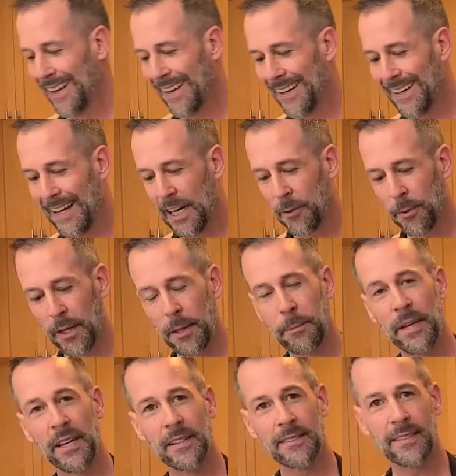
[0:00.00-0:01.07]
And now while the
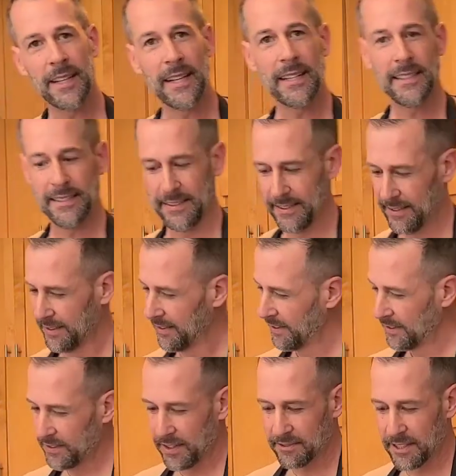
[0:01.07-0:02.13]
pan's hot,
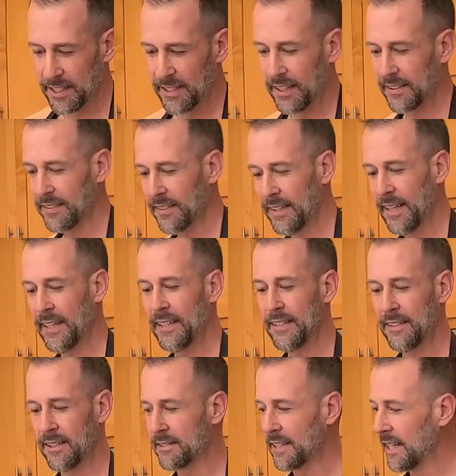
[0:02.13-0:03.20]
it's already nice and hot,
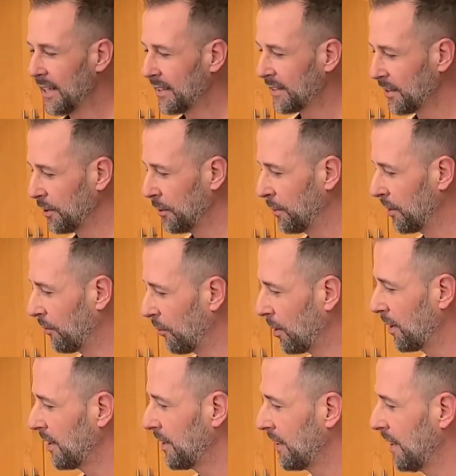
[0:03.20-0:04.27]
already has a little bit of
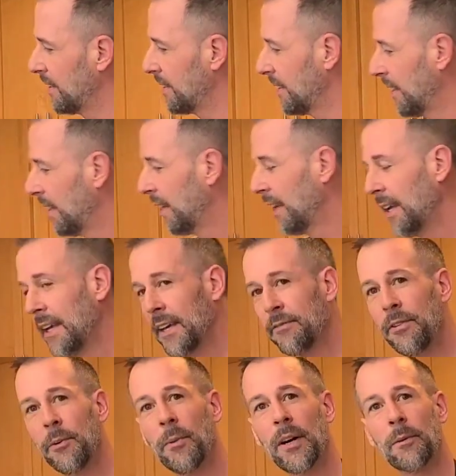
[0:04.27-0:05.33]
oil in there.
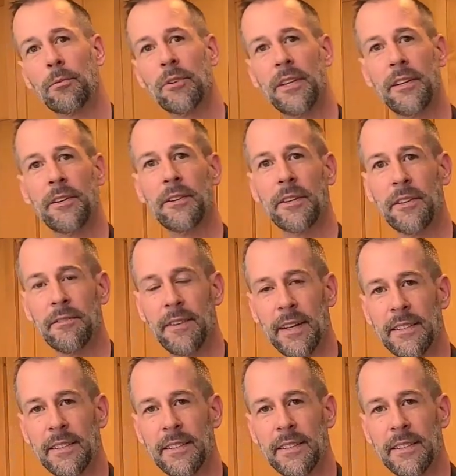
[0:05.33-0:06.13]
If you want to pre-cook your